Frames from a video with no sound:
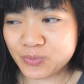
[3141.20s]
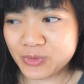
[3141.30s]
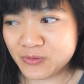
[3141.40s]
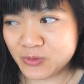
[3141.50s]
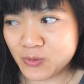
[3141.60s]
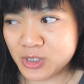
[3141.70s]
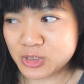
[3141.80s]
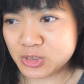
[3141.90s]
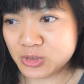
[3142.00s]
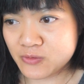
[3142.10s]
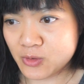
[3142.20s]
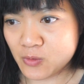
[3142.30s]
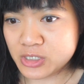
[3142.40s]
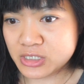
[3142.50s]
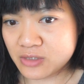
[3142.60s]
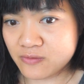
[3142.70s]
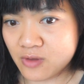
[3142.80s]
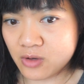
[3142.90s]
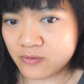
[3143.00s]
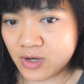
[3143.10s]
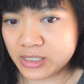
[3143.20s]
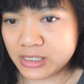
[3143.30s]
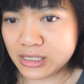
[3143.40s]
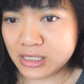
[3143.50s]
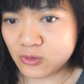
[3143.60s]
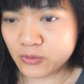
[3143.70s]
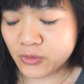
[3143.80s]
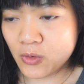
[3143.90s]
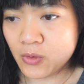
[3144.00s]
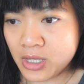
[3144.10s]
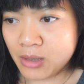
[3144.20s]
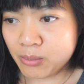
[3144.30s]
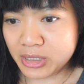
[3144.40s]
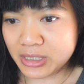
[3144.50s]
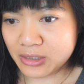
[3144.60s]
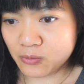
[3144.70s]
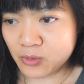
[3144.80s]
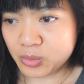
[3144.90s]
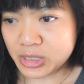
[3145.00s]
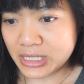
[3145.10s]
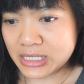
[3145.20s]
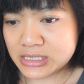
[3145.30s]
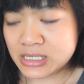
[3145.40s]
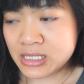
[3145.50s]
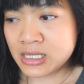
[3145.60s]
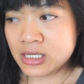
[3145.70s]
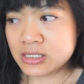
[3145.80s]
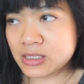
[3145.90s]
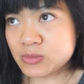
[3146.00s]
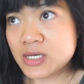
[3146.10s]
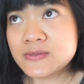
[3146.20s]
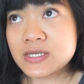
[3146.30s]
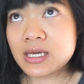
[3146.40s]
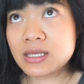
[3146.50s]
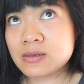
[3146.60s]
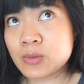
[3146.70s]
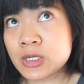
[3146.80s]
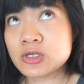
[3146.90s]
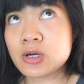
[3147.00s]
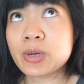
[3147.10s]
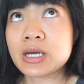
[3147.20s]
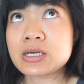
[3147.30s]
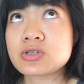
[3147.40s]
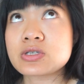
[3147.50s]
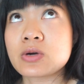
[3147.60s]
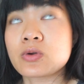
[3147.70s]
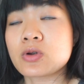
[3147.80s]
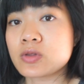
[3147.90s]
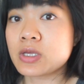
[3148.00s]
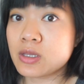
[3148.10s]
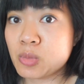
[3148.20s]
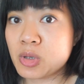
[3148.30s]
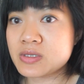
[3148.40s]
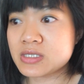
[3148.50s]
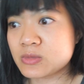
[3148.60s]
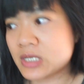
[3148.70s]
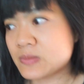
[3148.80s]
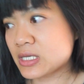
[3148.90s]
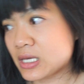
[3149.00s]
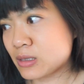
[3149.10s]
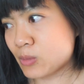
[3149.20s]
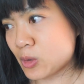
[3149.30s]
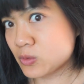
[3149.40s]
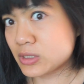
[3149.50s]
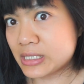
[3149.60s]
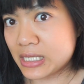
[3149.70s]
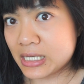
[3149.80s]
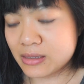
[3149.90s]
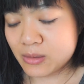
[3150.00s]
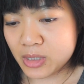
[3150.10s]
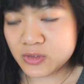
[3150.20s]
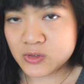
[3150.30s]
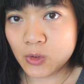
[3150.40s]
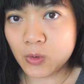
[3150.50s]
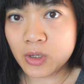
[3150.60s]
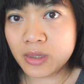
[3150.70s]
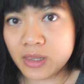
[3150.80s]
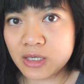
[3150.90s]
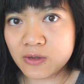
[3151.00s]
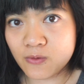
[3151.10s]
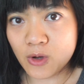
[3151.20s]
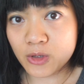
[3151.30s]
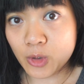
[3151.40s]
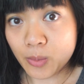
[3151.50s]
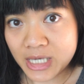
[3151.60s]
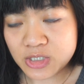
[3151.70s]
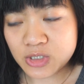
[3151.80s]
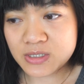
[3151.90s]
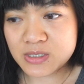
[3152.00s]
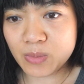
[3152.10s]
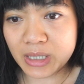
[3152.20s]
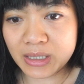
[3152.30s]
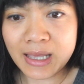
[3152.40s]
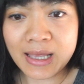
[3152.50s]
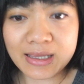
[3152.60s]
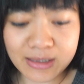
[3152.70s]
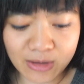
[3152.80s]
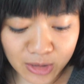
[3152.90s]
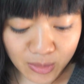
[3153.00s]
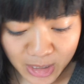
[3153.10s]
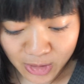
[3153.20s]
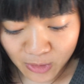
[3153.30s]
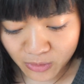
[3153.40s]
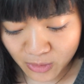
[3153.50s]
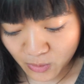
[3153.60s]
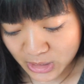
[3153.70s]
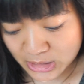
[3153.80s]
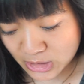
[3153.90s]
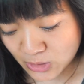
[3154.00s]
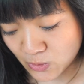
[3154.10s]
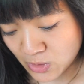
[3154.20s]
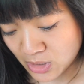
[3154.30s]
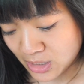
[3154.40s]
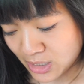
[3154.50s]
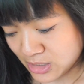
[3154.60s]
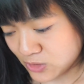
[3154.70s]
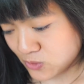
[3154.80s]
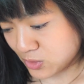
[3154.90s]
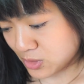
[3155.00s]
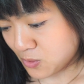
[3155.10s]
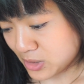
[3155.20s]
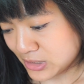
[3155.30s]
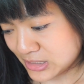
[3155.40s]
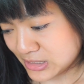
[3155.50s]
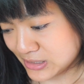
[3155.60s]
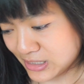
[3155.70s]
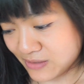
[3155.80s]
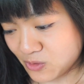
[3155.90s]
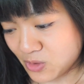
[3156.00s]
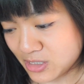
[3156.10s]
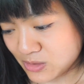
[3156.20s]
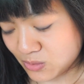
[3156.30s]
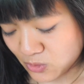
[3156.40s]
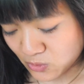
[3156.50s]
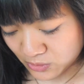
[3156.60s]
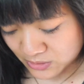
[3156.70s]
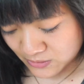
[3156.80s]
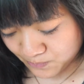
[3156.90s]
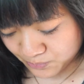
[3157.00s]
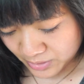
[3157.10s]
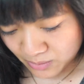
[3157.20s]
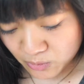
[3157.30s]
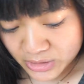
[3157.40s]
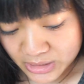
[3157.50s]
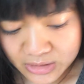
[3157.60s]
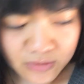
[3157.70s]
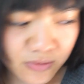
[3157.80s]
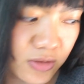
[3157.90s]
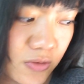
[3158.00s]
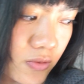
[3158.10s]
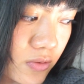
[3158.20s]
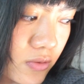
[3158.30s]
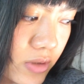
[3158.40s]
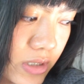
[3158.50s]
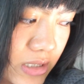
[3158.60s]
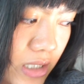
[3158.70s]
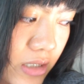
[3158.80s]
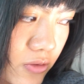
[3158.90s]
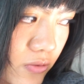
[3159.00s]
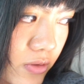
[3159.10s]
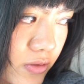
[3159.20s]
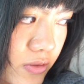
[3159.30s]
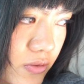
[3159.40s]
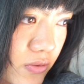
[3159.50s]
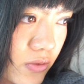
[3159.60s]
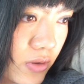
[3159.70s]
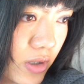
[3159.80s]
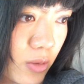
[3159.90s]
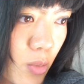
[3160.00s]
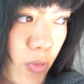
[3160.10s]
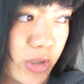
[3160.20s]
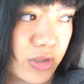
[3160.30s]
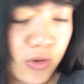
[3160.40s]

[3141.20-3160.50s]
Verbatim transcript: If you're watching the vlog on Friday, then you'll know, but it will be late. Sometimes I get the Patreon packages out early in the month, sometimes I get them out really late in the month, so thank you for all your patience, but they are going to make their way to you. I just really wanted to give you guys some doodles. I'm really into these kind of doodles at the moment,